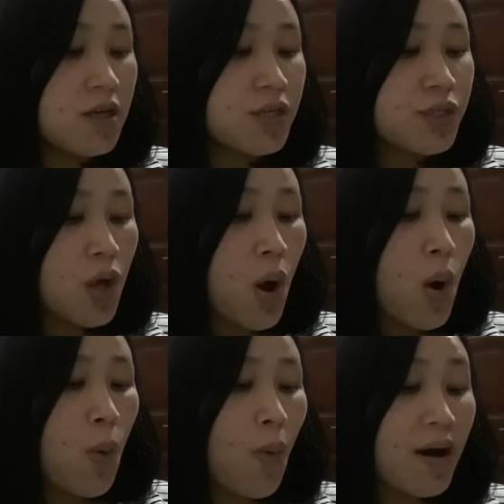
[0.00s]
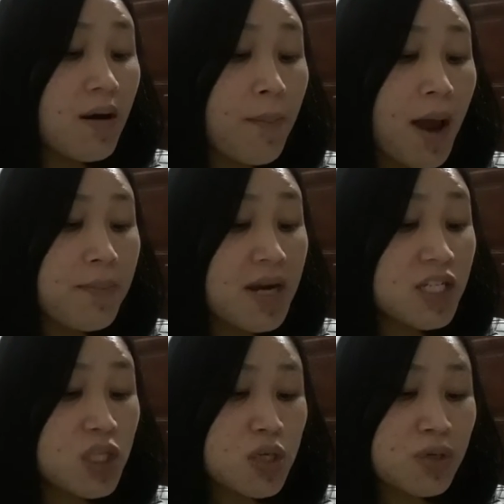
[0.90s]
So one of my
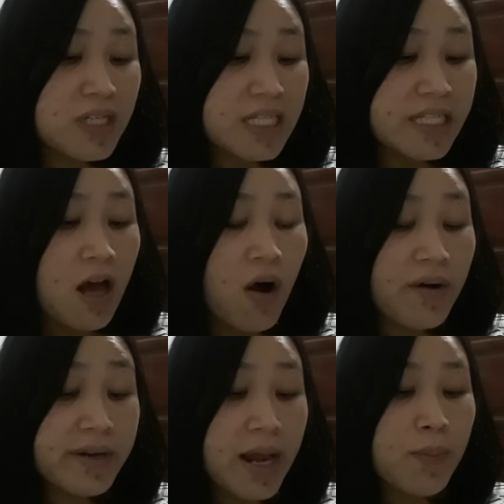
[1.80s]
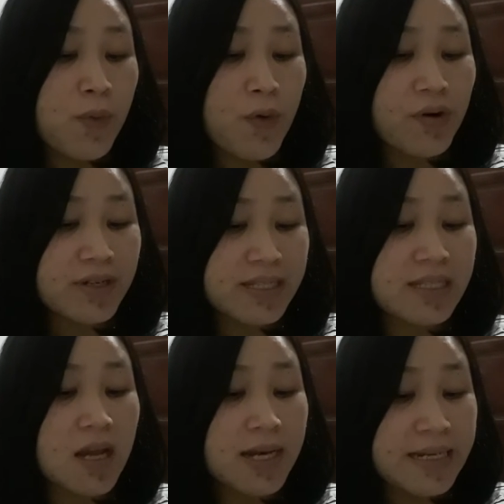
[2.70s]
best students, her name
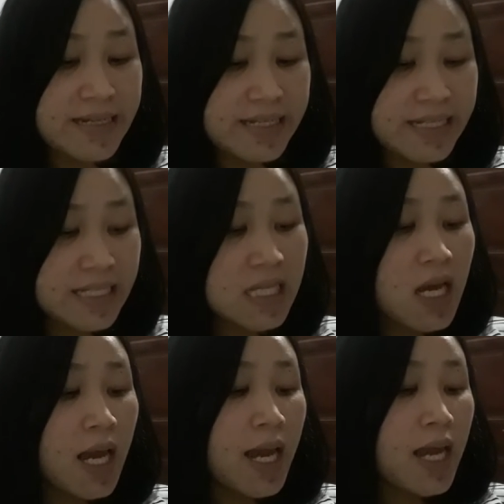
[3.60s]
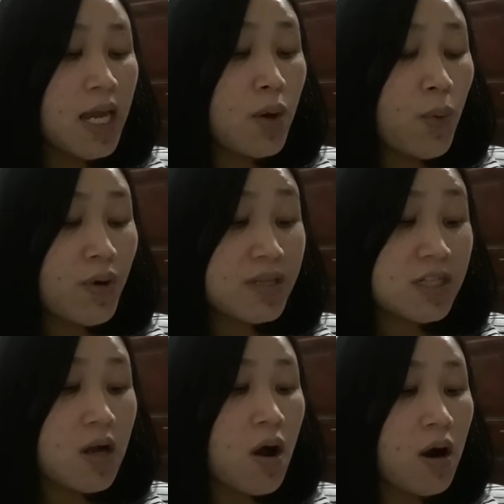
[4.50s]
was Denise. He was
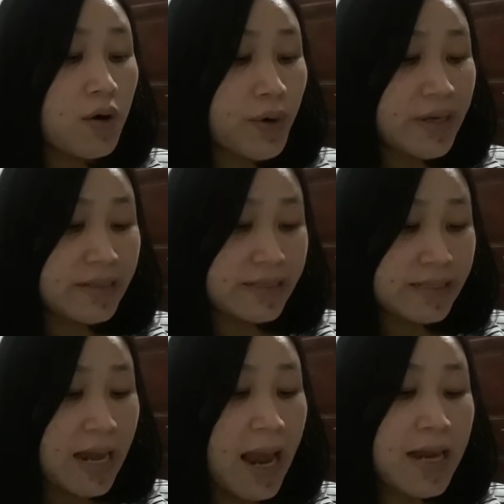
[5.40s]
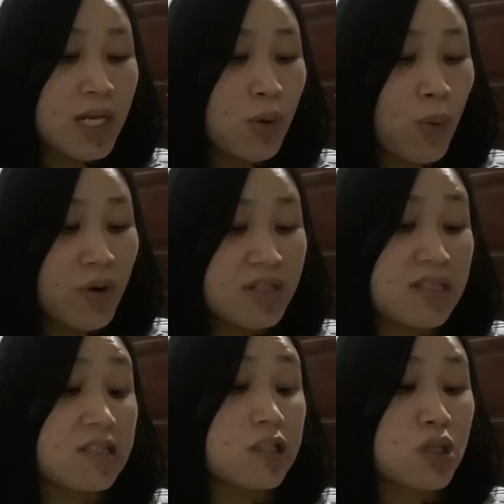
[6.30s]
Korean and he was
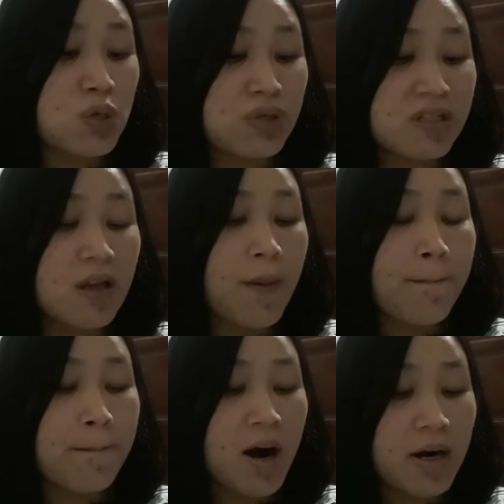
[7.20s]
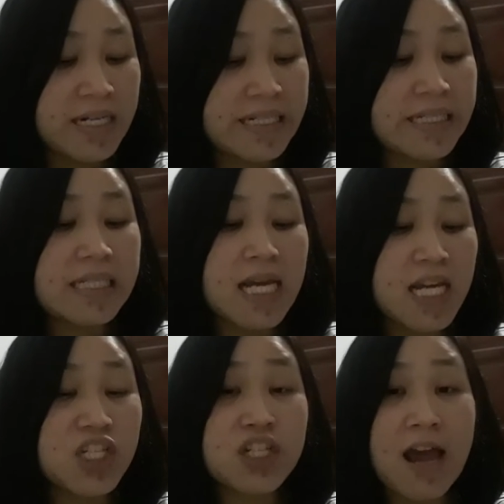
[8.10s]
a student of mine
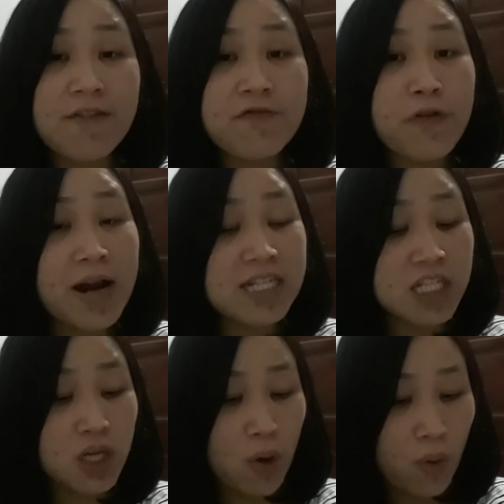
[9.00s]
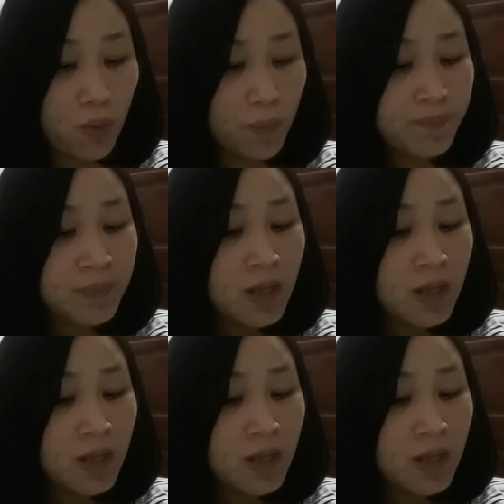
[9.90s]
in San Francisco.